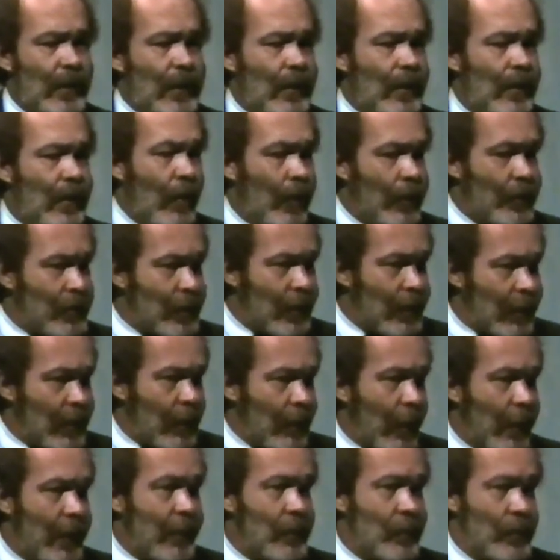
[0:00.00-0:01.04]

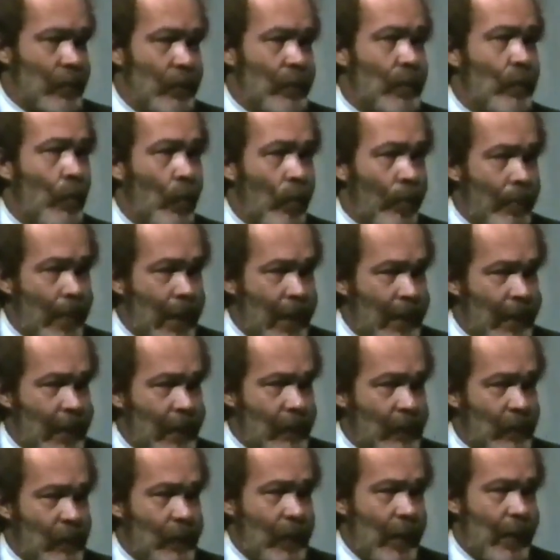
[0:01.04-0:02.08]
articulation or making
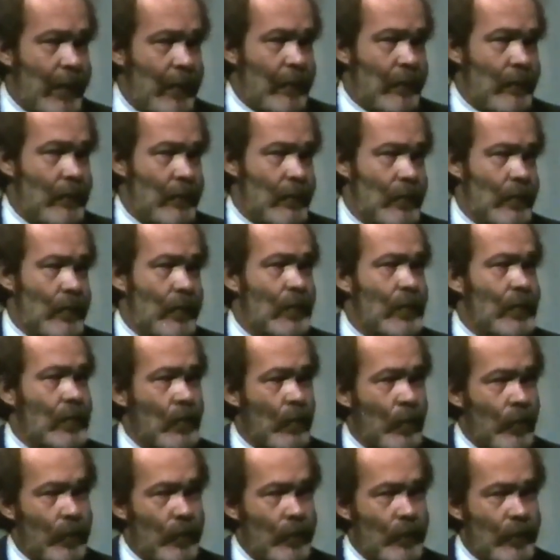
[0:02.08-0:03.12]
sounds,
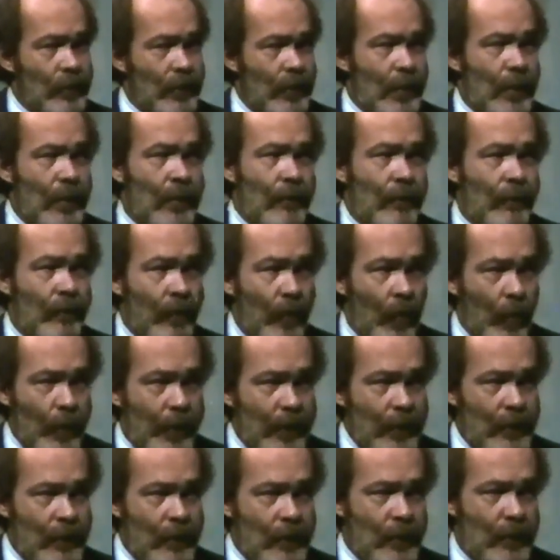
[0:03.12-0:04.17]
disorders of
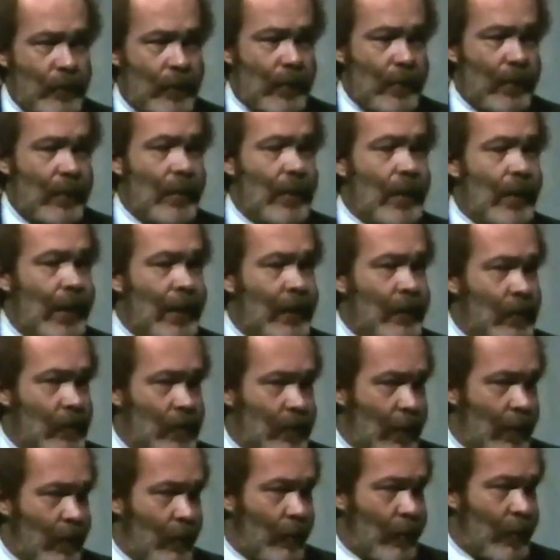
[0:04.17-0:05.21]
voice, and
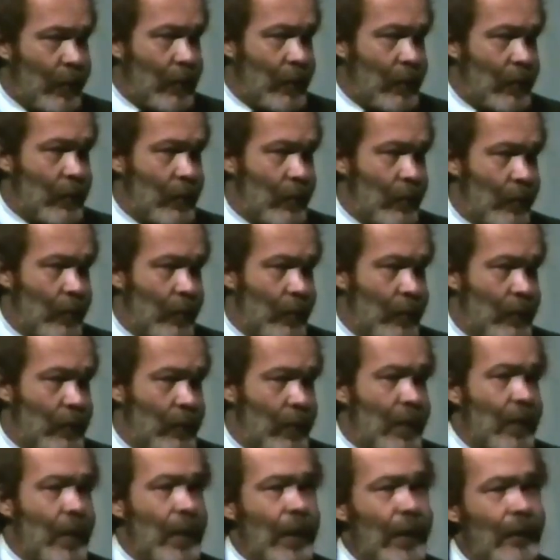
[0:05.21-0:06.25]
stuttering disorders.
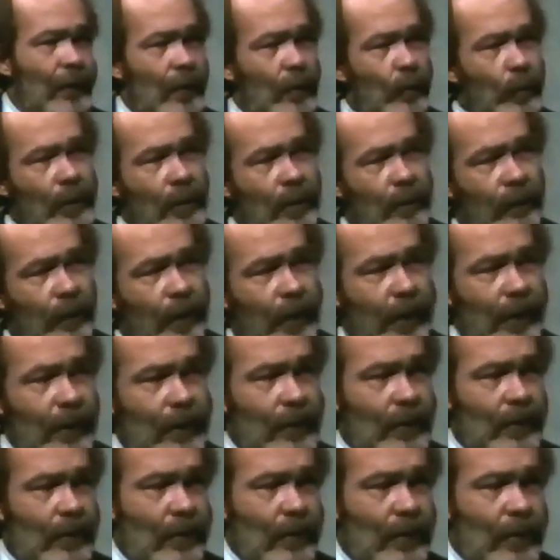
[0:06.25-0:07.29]
And then we divide
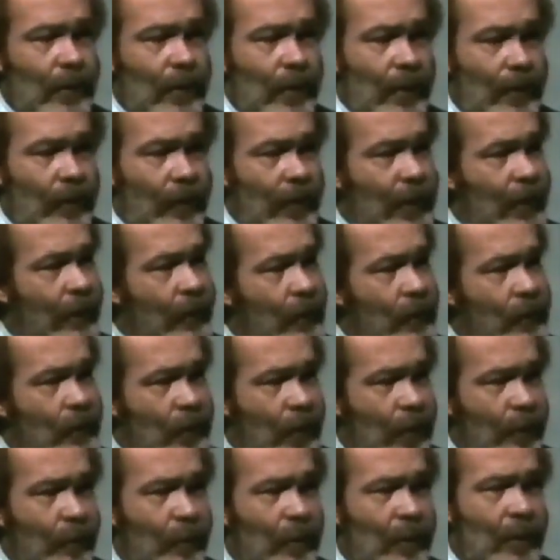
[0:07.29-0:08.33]
the other
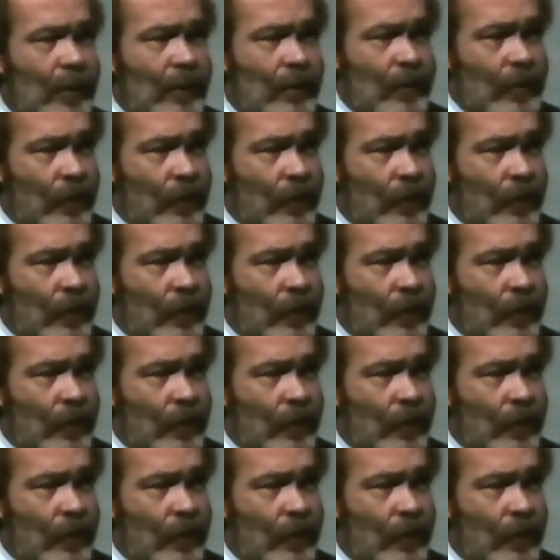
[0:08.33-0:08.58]
segment into